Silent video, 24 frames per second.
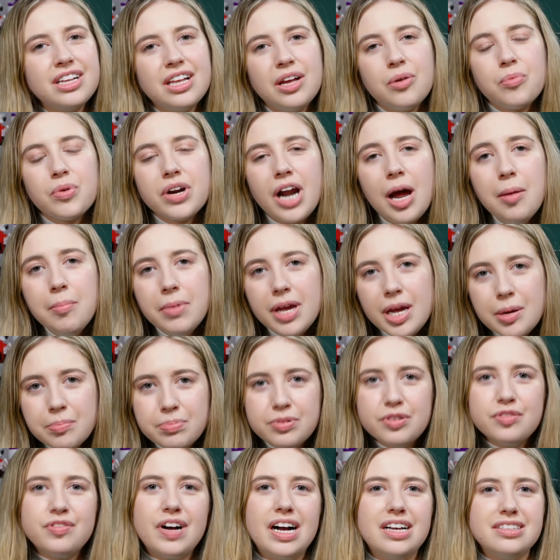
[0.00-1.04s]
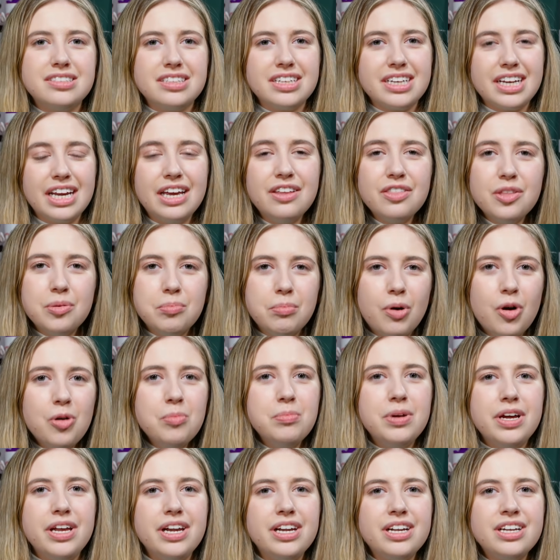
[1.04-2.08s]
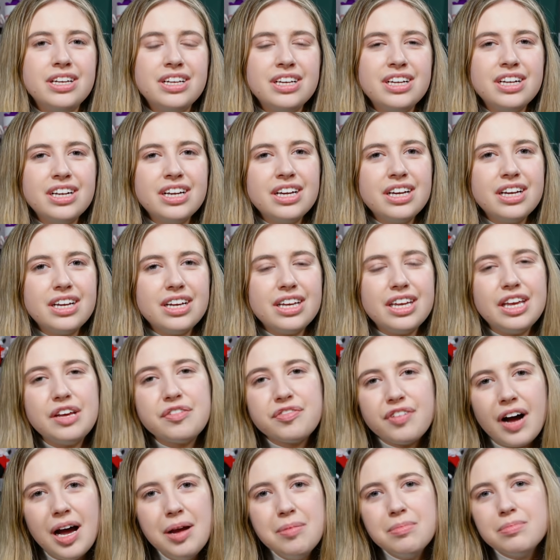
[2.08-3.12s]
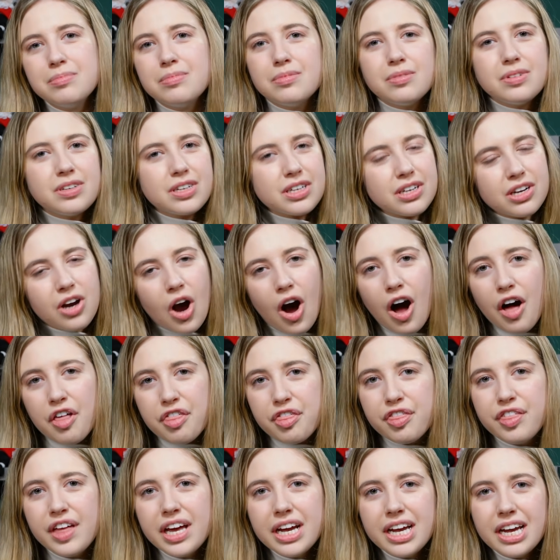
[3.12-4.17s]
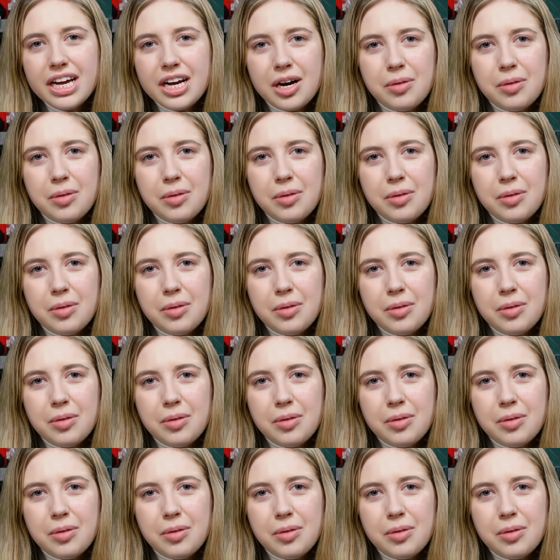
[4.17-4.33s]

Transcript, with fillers: when I'm improvising in the moment, if I'm caught thinking